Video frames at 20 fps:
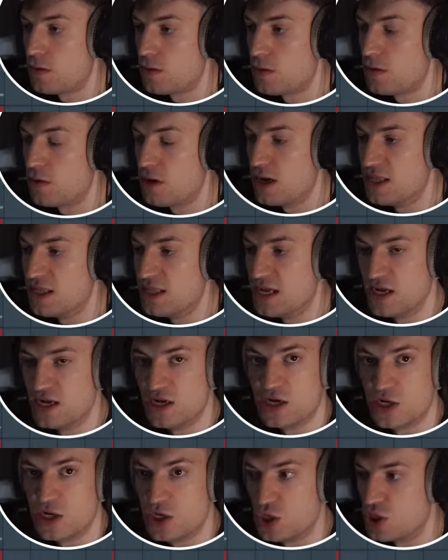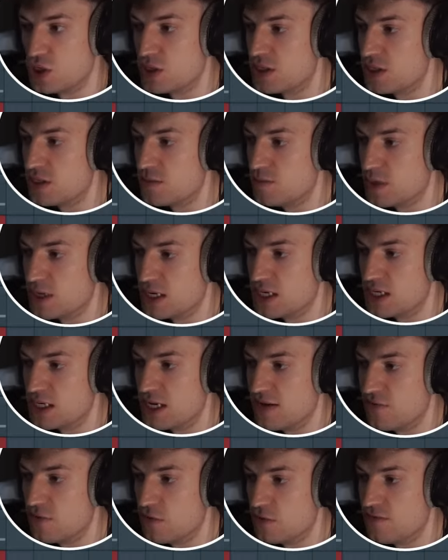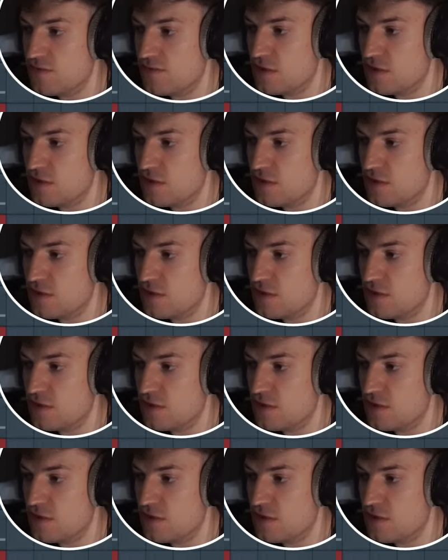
And then you can adjust this mix level for the